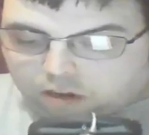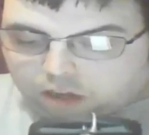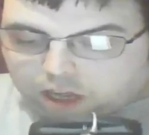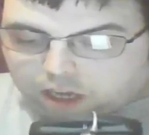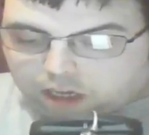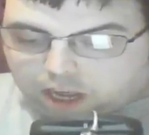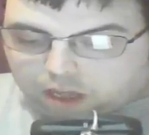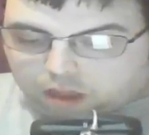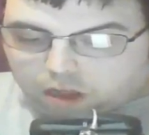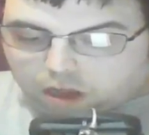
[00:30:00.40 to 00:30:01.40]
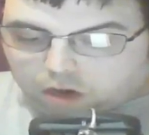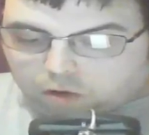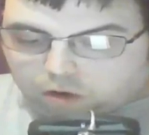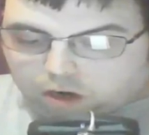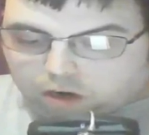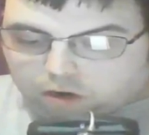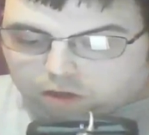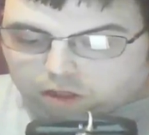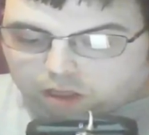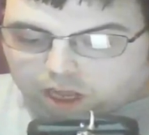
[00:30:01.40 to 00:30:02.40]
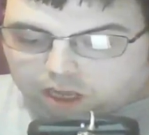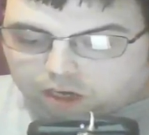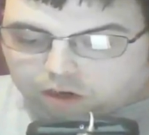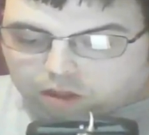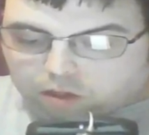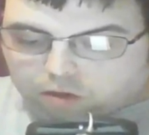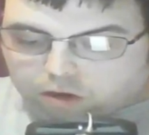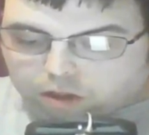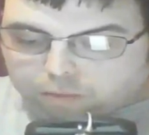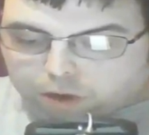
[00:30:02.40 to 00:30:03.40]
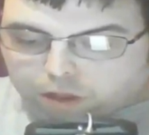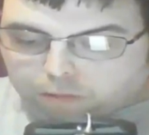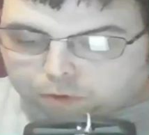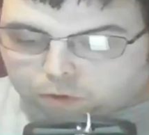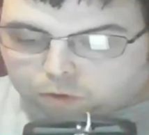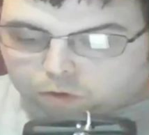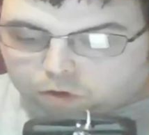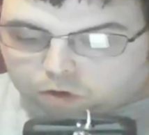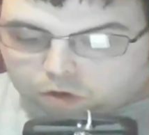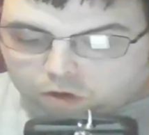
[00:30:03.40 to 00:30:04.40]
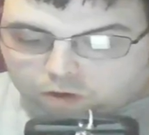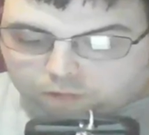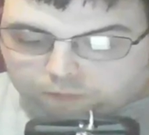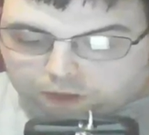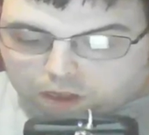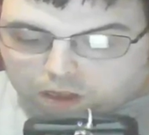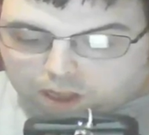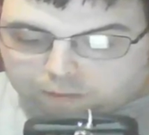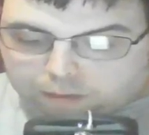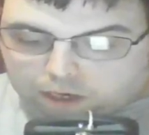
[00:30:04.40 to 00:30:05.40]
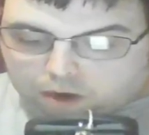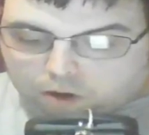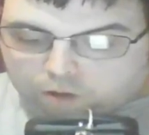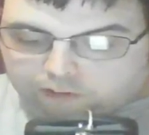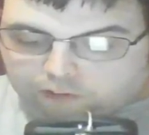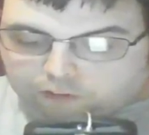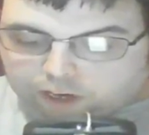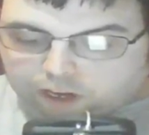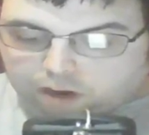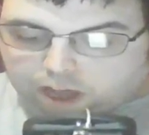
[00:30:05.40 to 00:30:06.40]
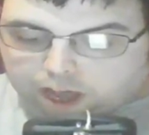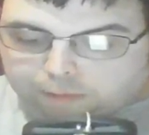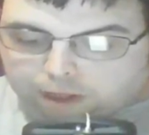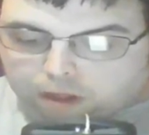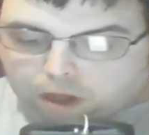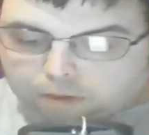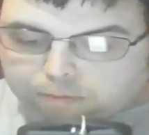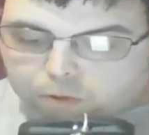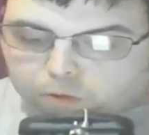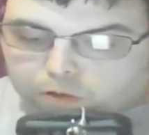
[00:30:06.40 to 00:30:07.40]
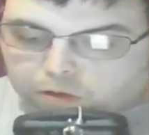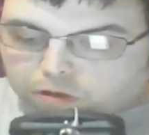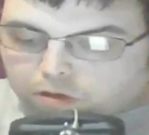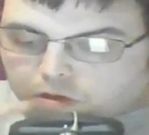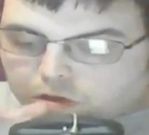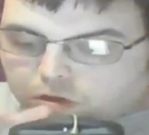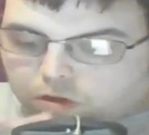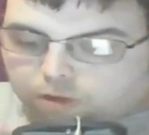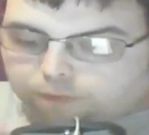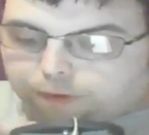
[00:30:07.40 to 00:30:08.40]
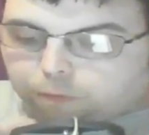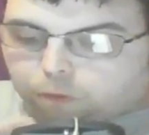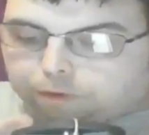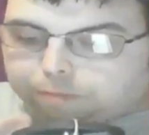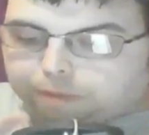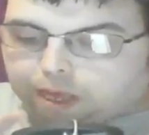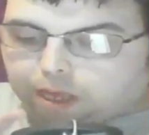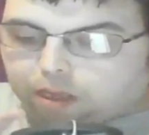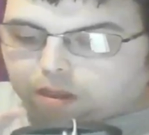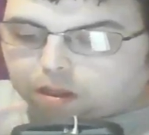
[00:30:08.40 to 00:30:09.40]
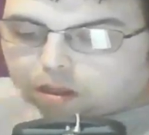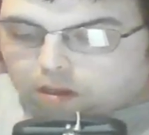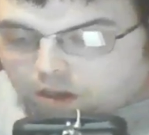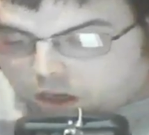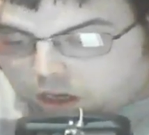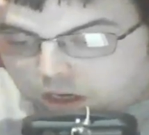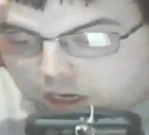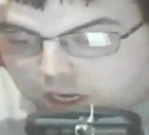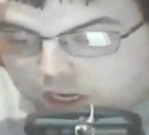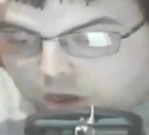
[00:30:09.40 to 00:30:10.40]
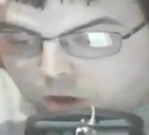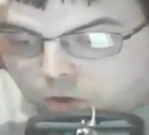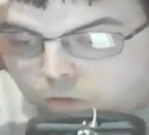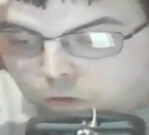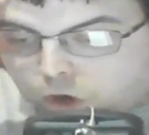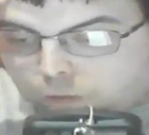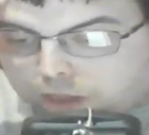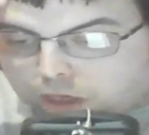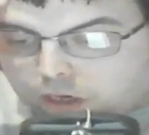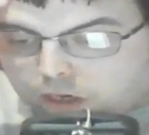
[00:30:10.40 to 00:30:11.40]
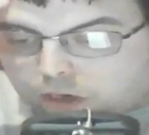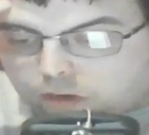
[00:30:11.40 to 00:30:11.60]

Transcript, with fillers: and gets Sakura on stage as soon as possible See below for video game examples: One Piece, Nico Robin,